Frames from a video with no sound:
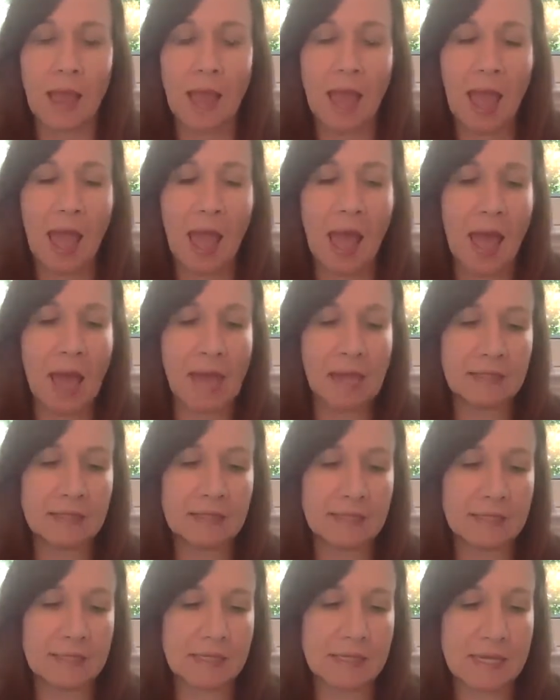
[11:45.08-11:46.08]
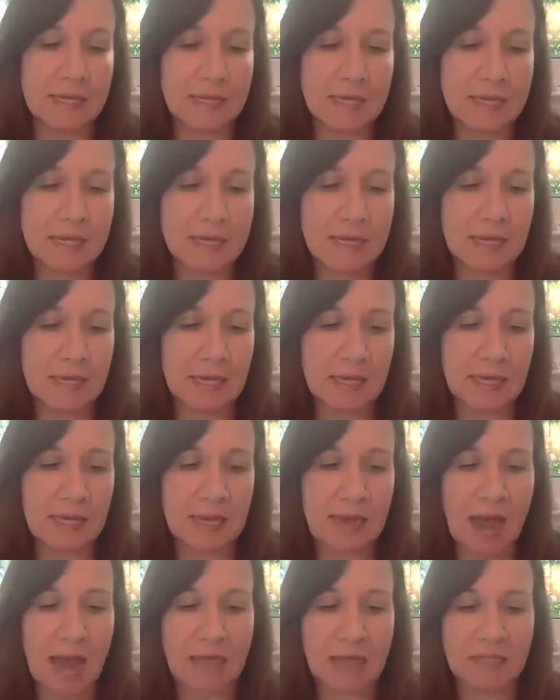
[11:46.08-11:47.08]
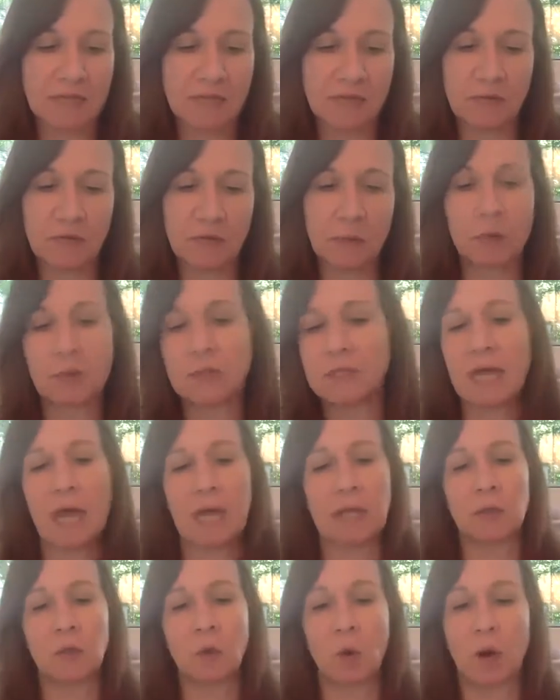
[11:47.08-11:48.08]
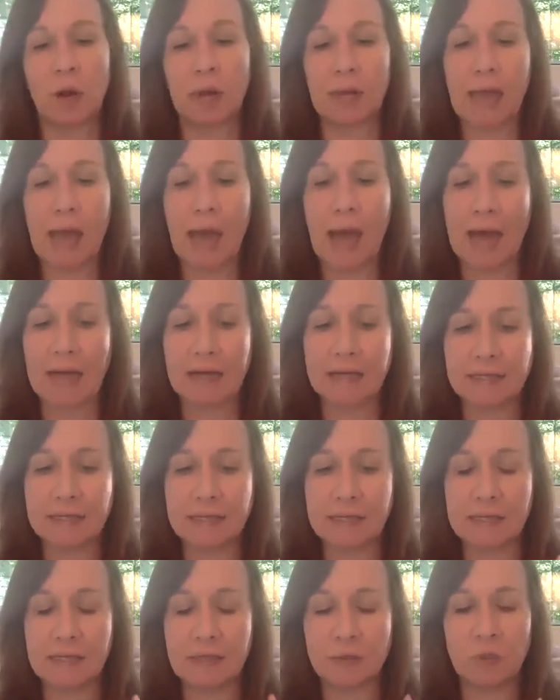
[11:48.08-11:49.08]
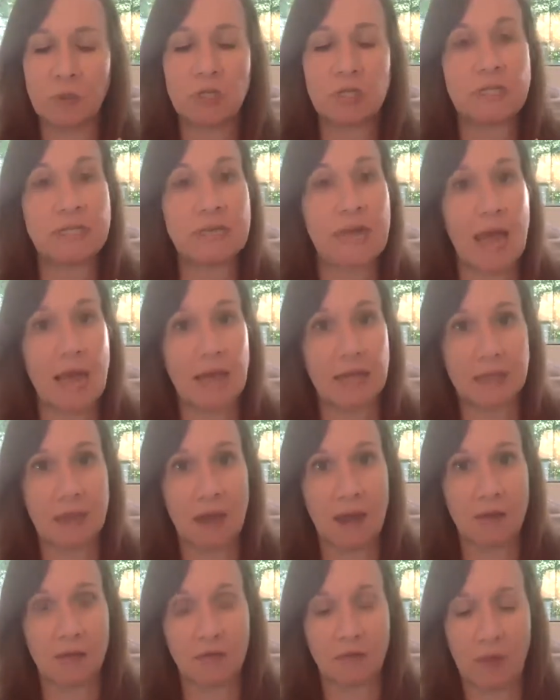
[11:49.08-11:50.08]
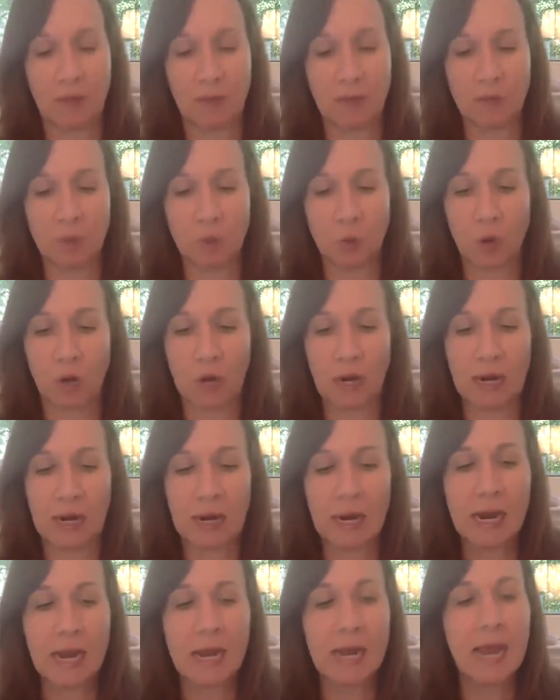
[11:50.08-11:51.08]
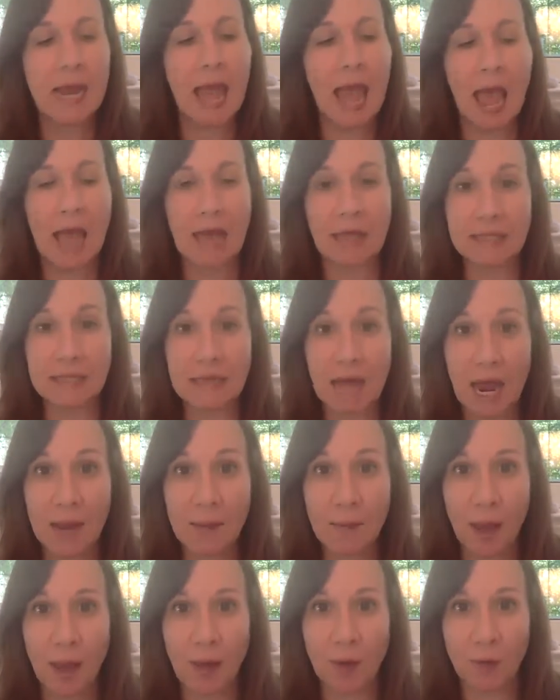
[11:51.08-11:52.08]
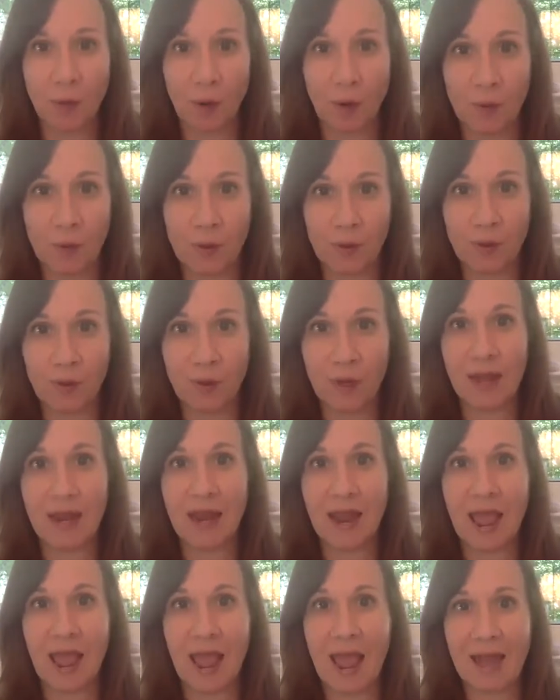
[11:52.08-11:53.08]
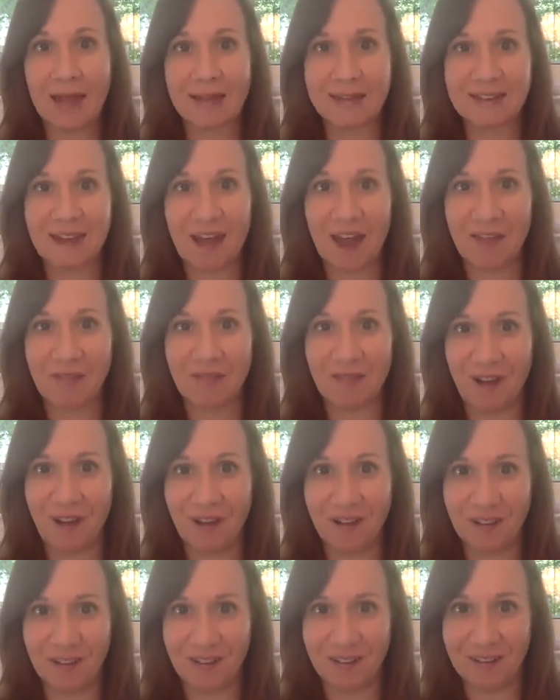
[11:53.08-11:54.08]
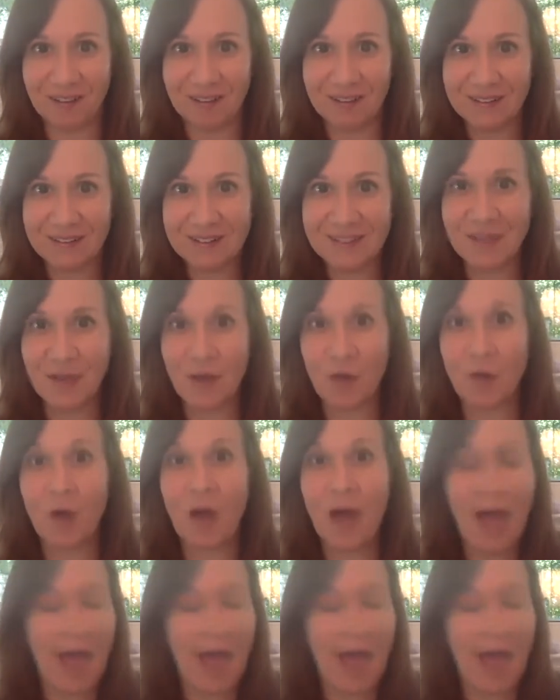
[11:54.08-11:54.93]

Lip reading: and it has 50% lauric acid, which is anti-inflammatory, antimicrobial, and antifungal. So